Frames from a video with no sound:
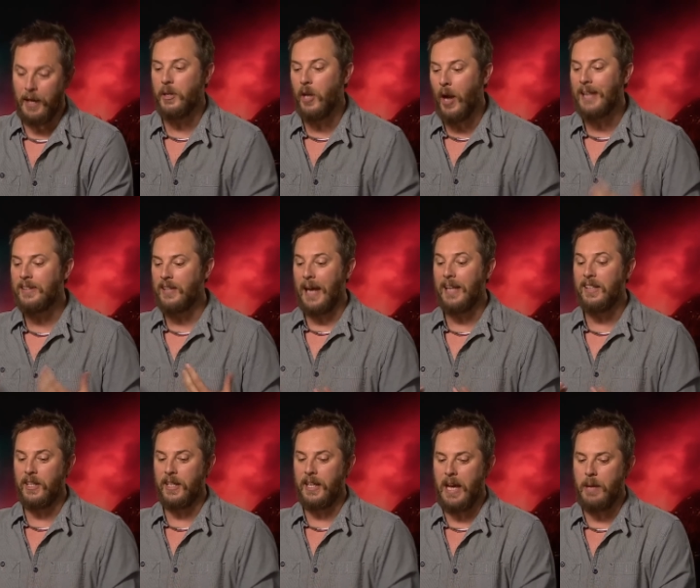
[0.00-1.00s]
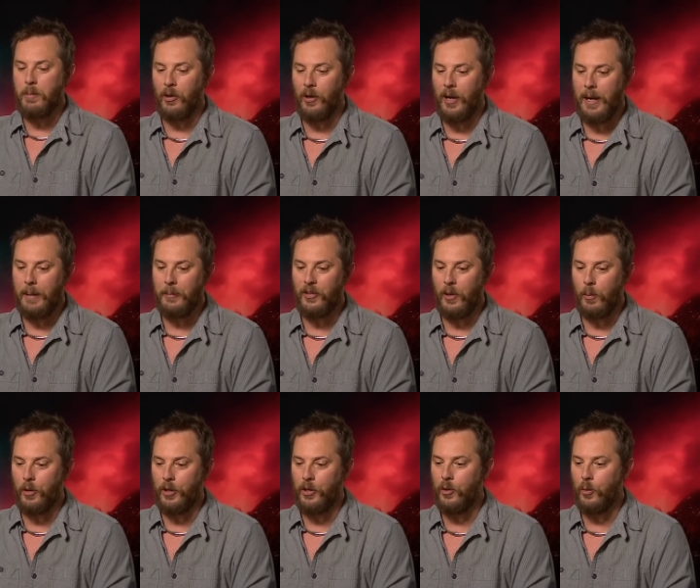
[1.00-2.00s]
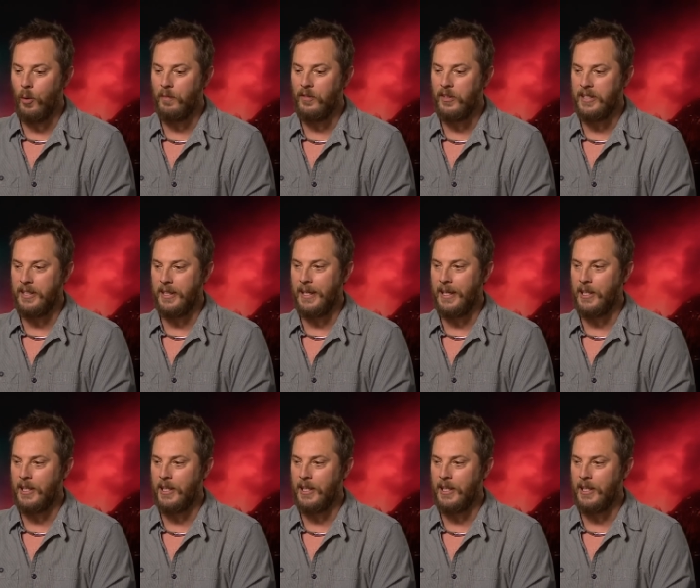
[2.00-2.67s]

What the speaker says: I mean, as a gamer, I am someone who obviously